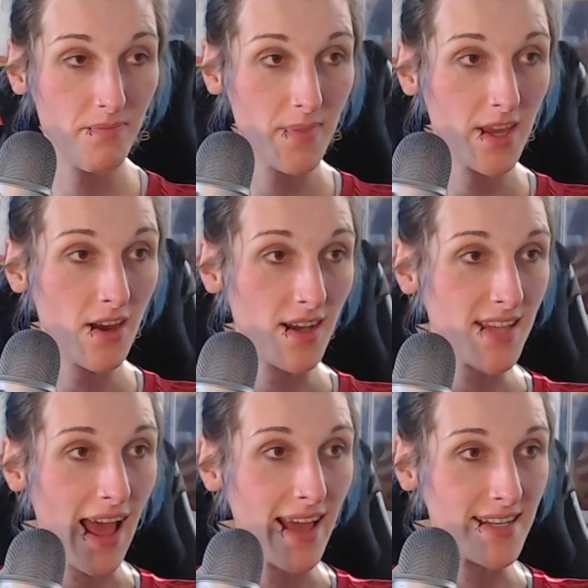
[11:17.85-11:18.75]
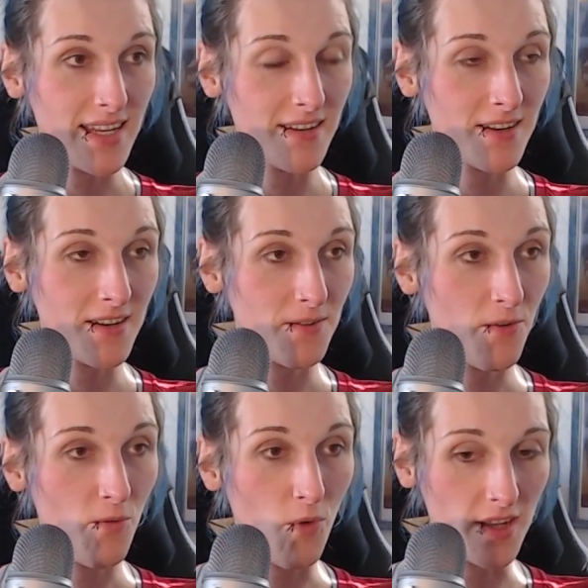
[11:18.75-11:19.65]
Because I didn't
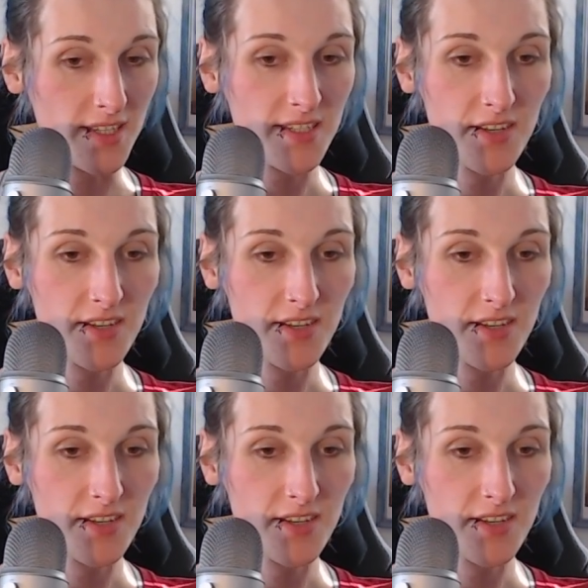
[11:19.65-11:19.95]
want